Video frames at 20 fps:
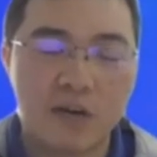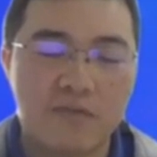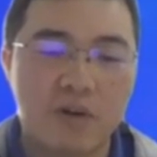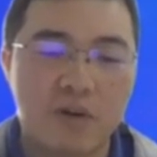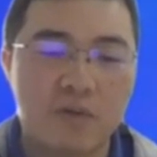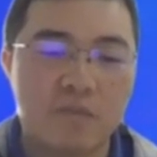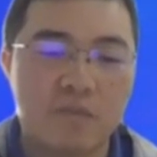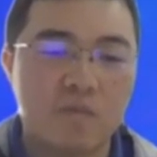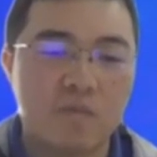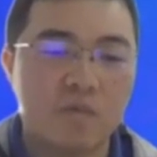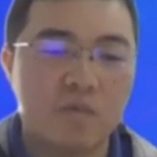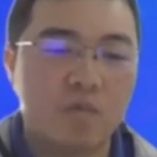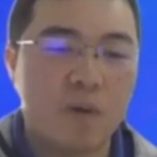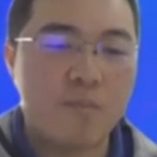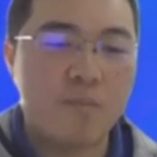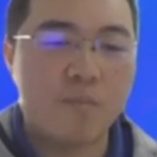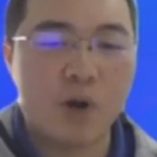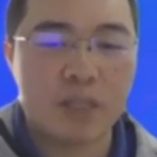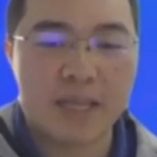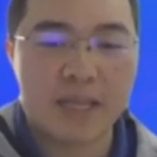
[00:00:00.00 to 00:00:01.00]
from
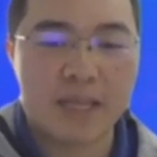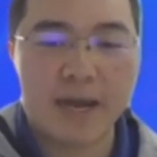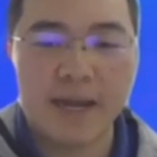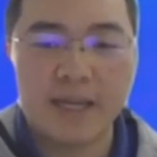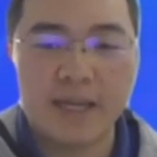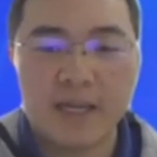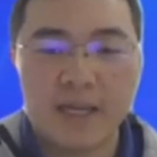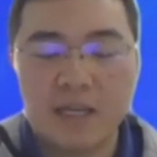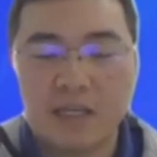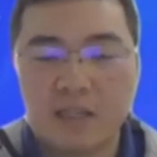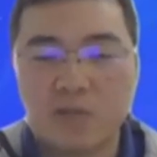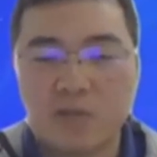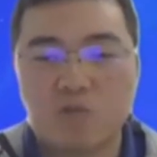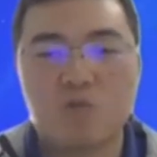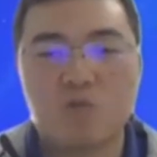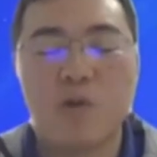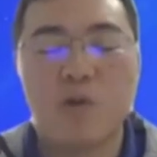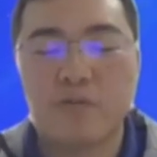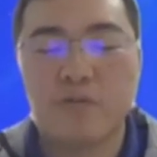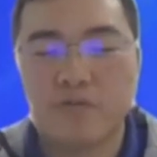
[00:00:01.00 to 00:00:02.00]
1.9 to
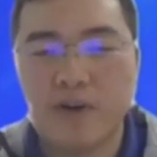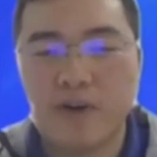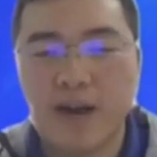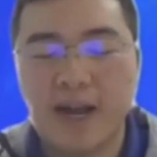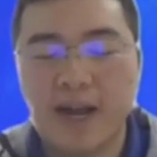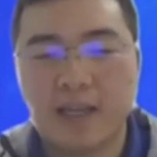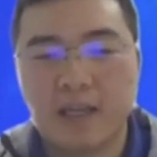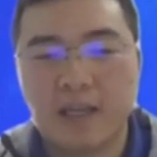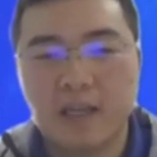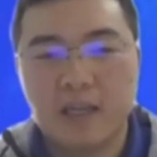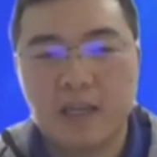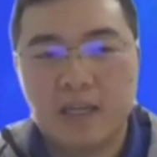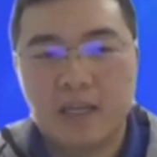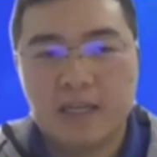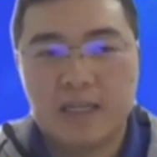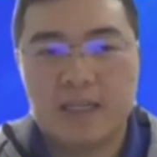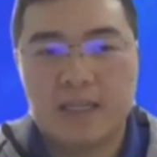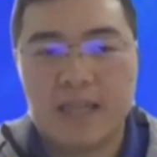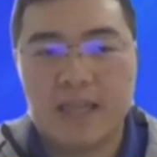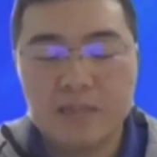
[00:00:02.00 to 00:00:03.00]
2.5.
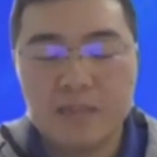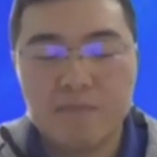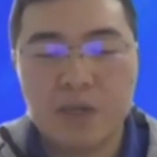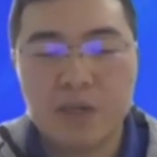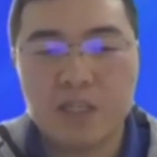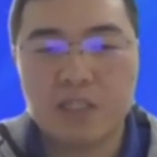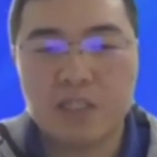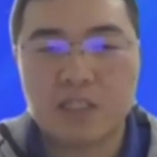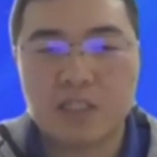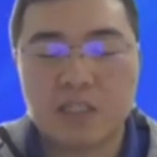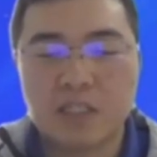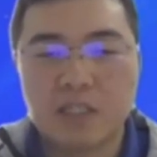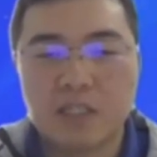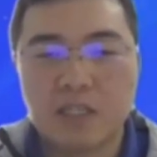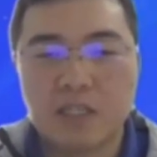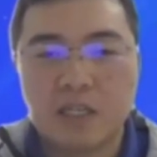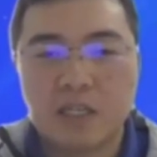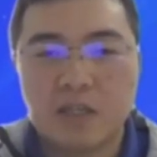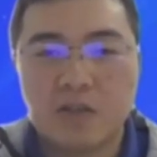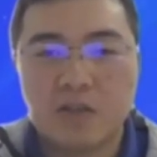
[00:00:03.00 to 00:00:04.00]
That means,
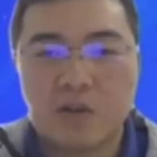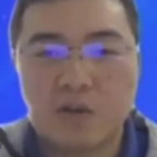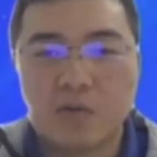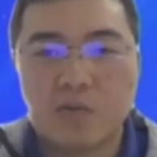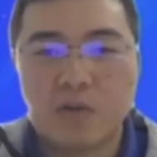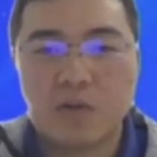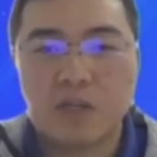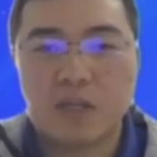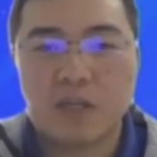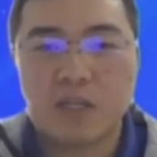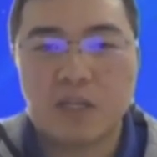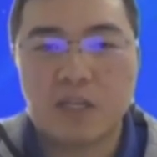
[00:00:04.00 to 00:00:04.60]
in the